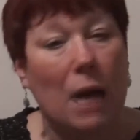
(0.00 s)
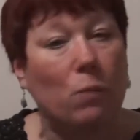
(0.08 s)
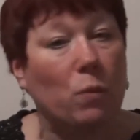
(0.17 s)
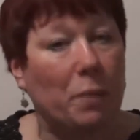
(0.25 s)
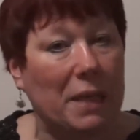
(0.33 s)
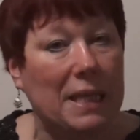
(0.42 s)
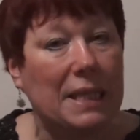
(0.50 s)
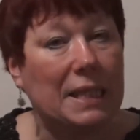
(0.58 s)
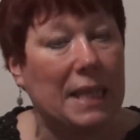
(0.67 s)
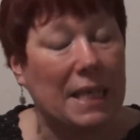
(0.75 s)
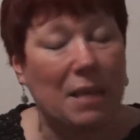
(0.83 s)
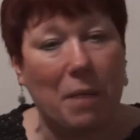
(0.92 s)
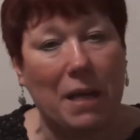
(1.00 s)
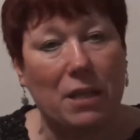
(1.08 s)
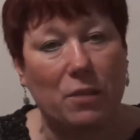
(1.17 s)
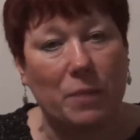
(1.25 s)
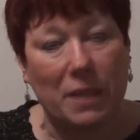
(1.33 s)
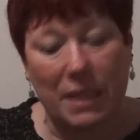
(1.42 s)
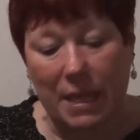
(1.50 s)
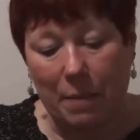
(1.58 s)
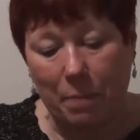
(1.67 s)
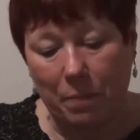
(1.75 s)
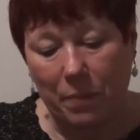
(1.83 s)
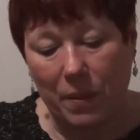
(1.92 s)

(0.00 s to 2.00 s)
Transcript: and will please senior management team.